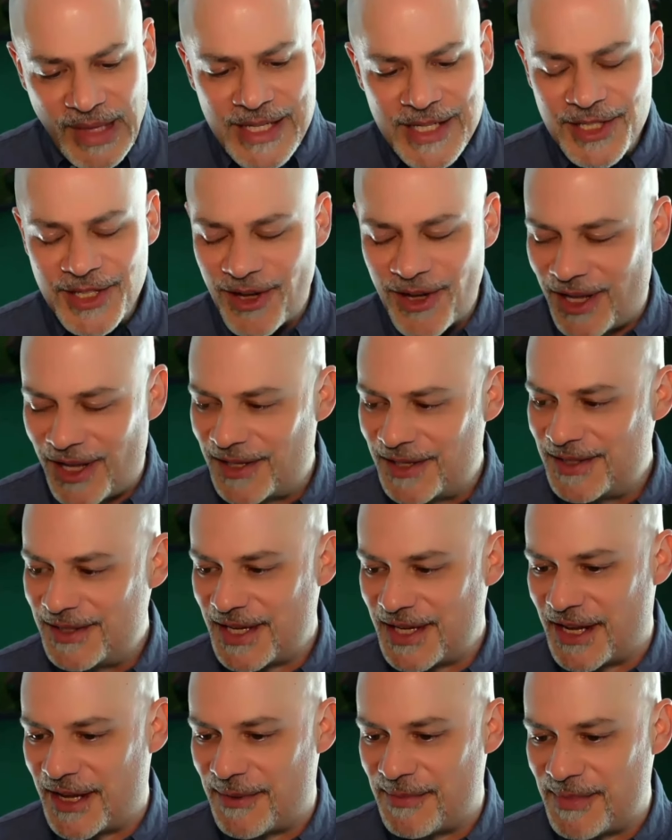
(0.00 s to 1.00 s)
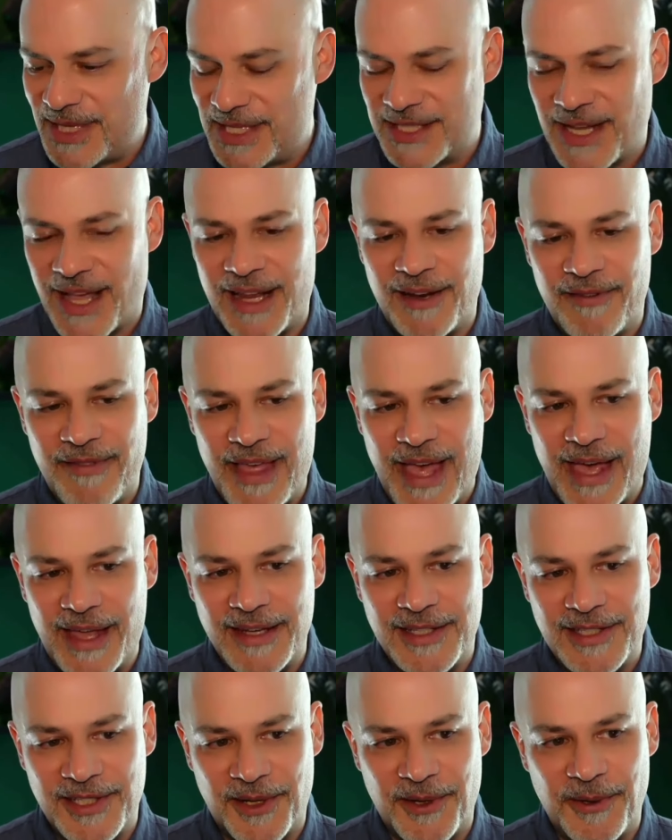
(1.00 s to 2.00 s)
is kind of
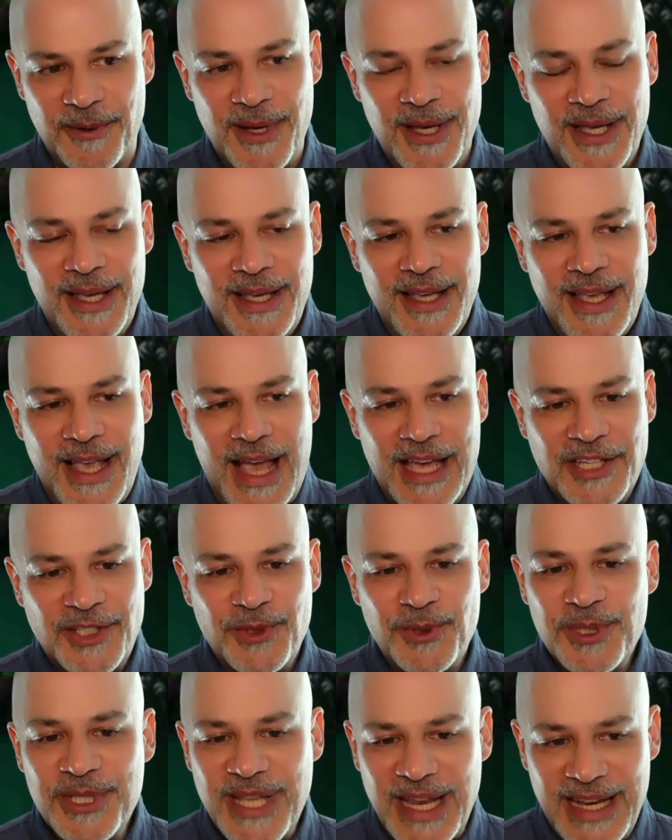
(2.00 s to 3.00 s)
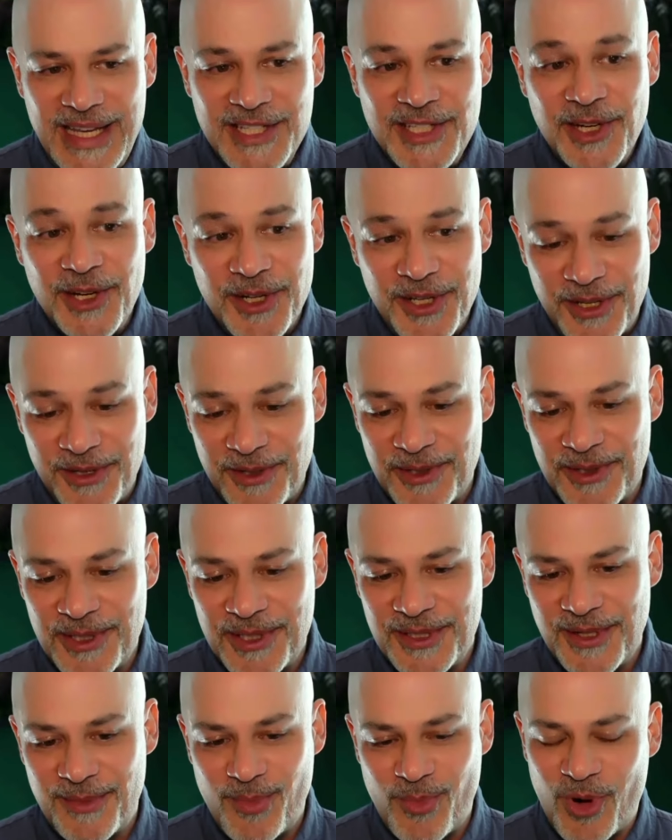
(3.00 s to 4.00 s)
that. So as tools get easier to
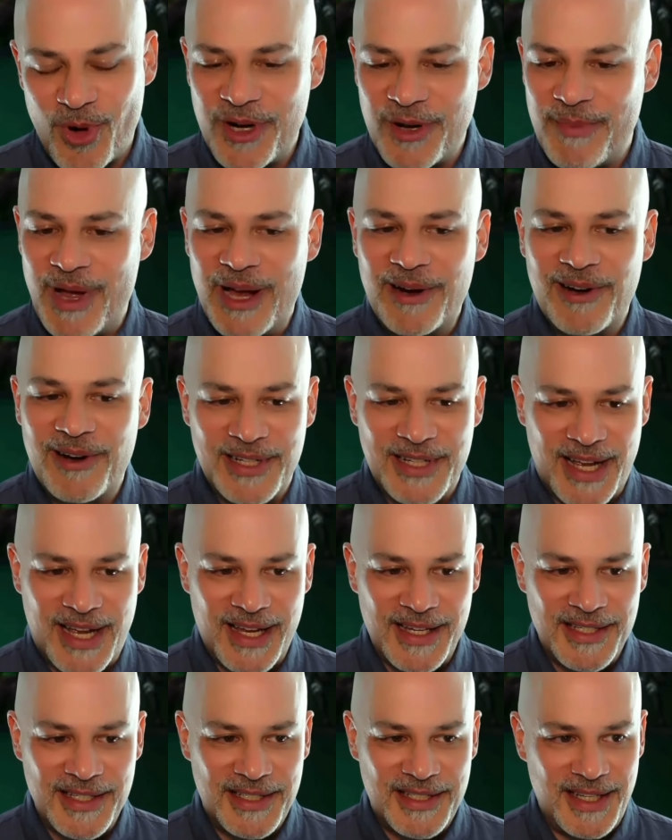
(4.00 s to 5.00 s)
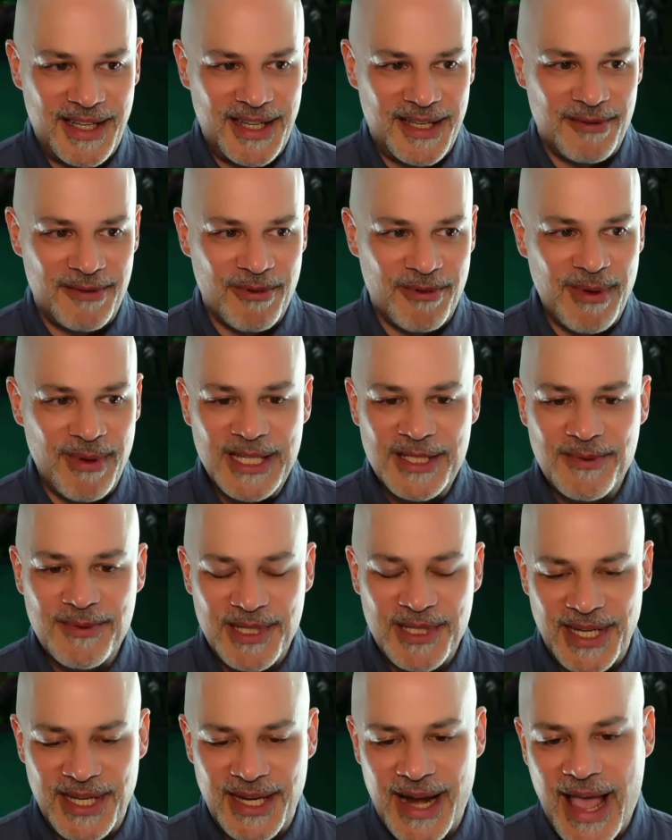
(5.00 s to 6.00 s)
use, more democratized, it remains to
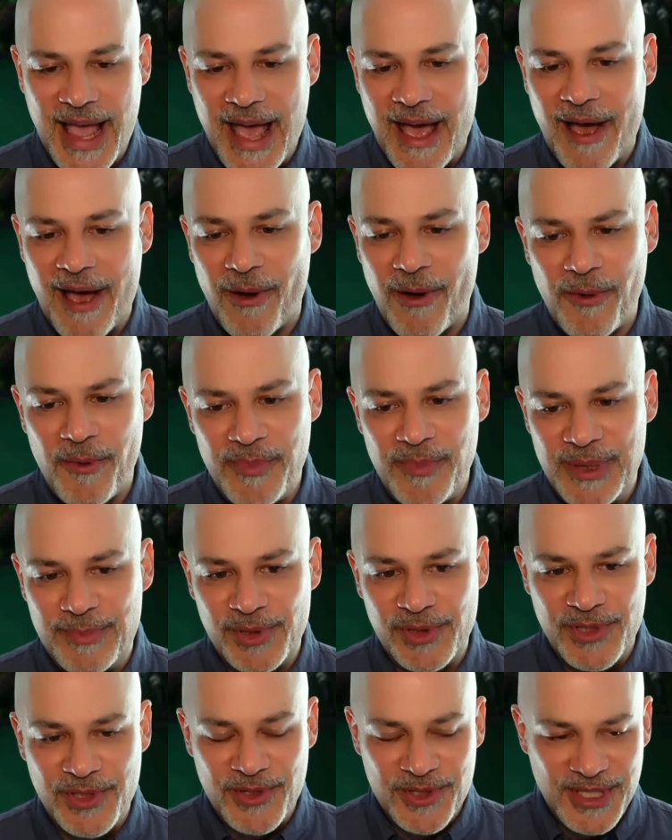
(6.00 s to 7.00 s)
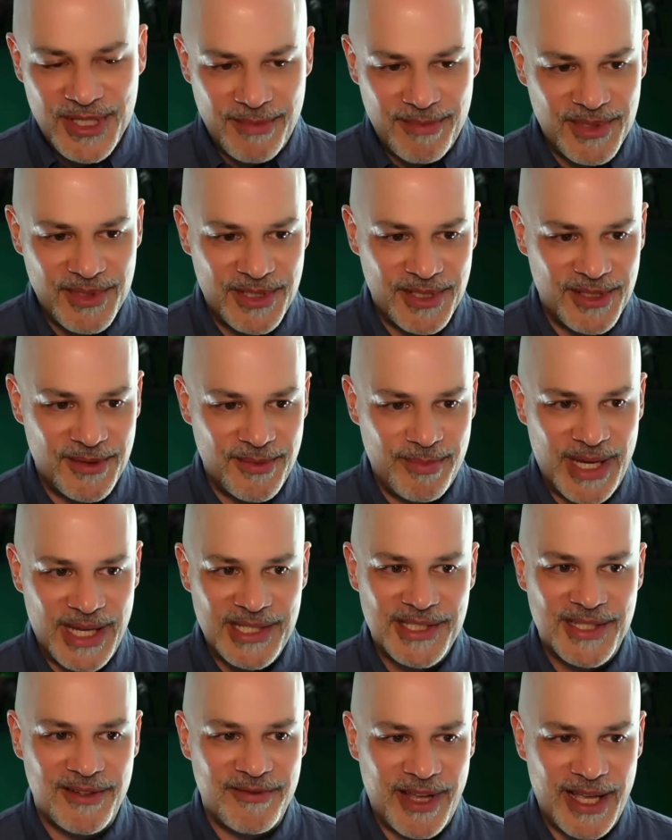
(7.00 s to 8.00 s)
be seen how people use them to
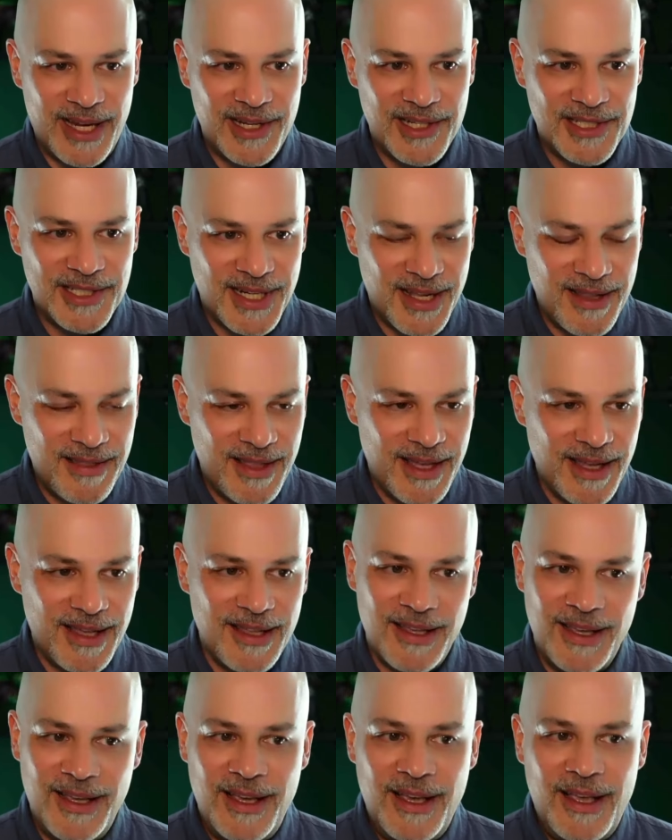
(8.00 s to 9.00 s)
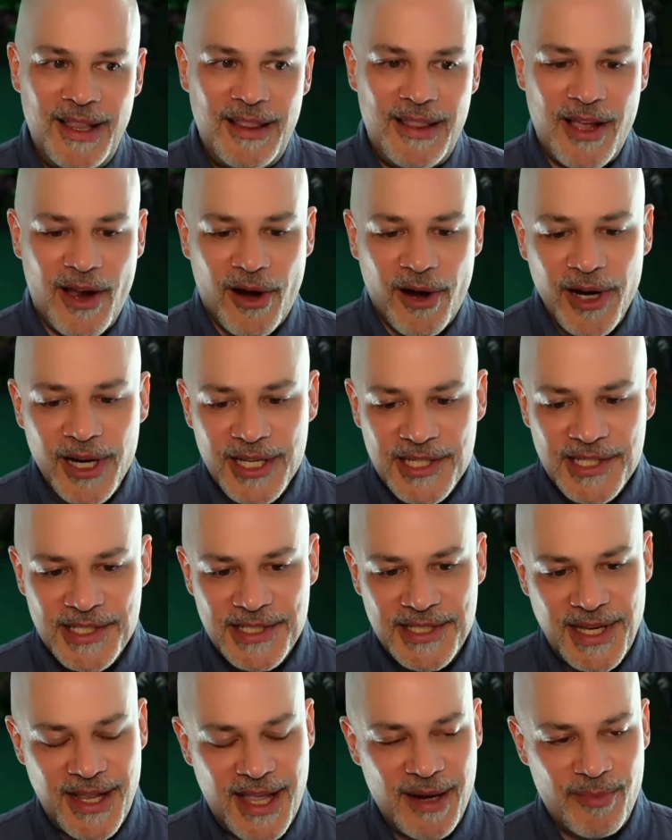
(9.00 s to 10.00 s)
best advantage. And I think the
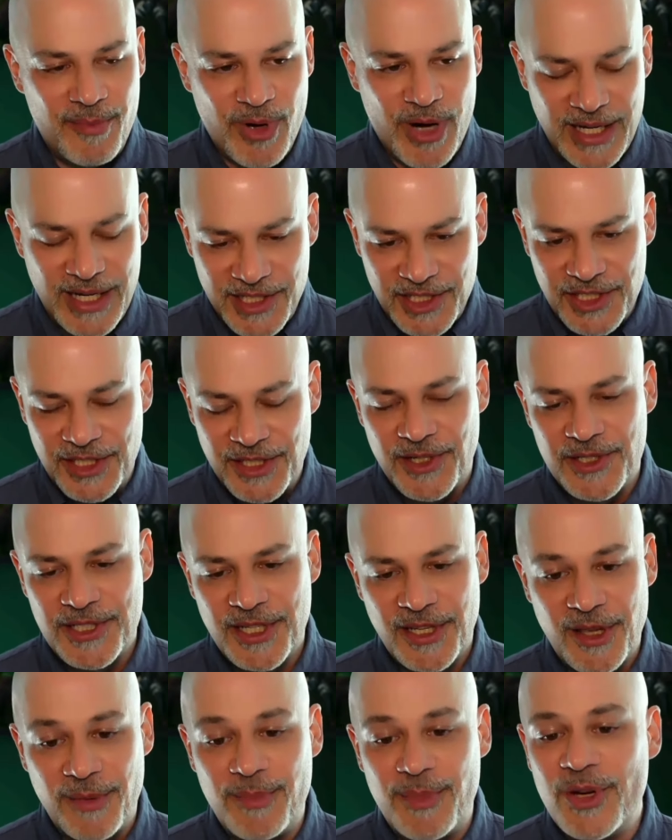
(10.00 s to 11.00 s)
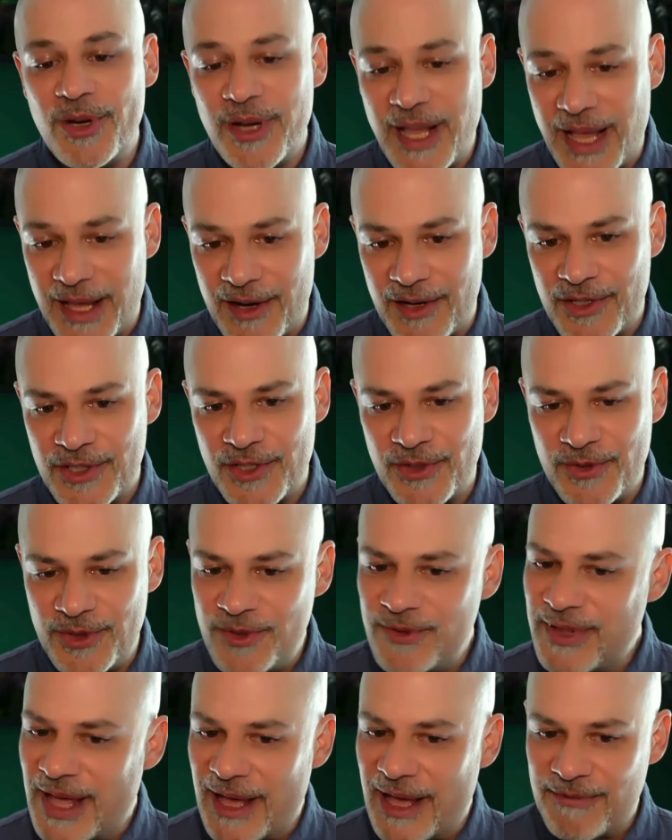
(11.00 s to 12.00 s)
artists and practitioners and communicators who
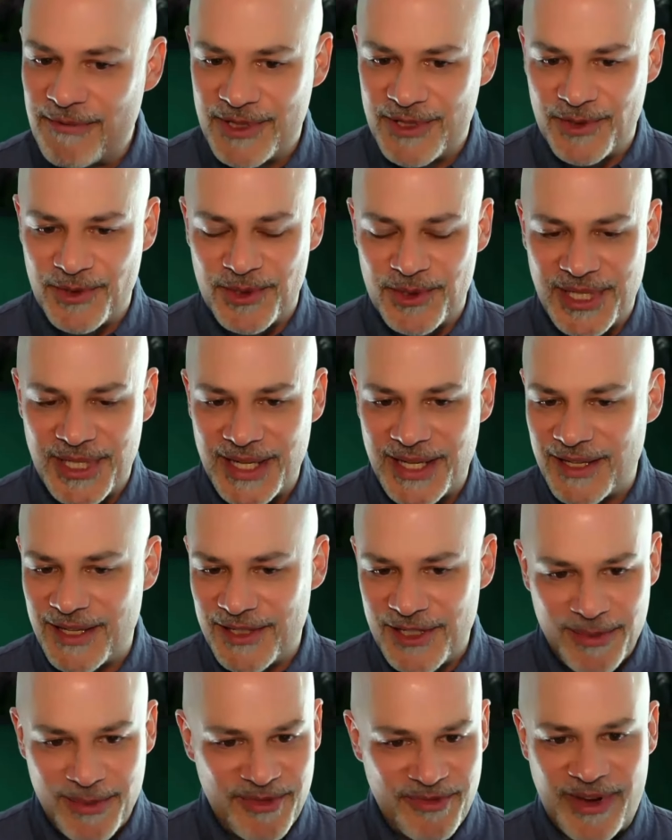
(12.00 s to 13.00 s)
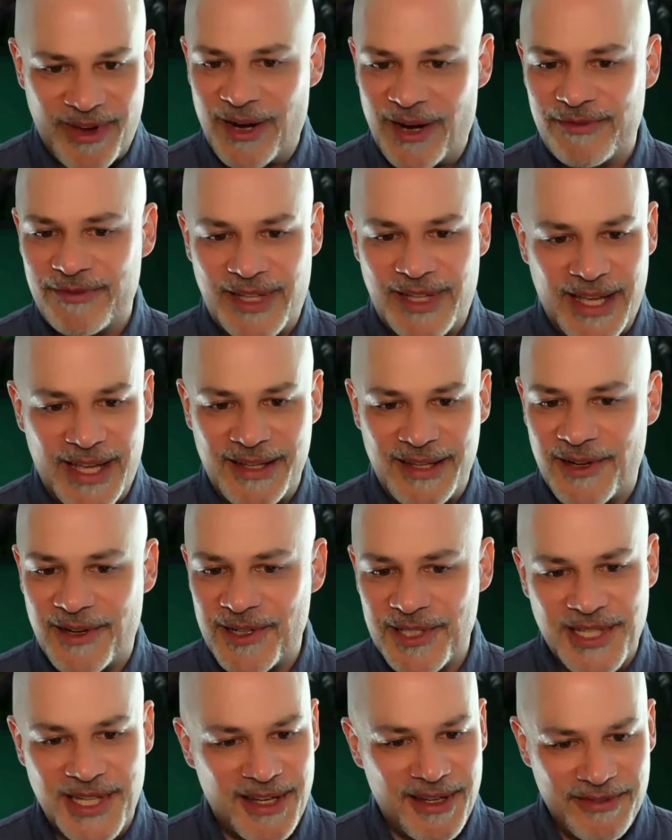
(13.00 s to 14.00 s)
do that with tools like Adobe Firefly and
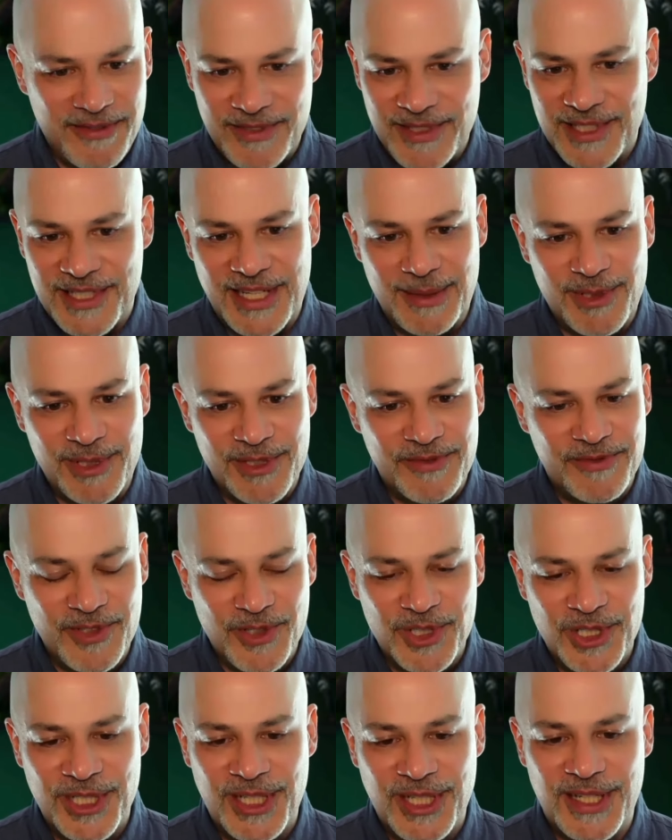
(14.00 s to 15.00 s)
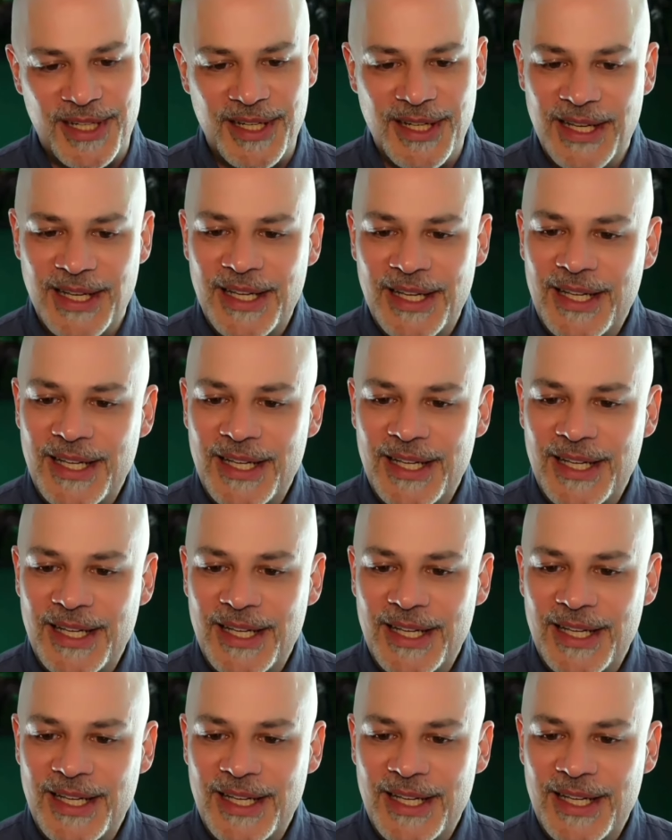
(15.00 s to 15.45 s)
our stuff and Stable Diffusion and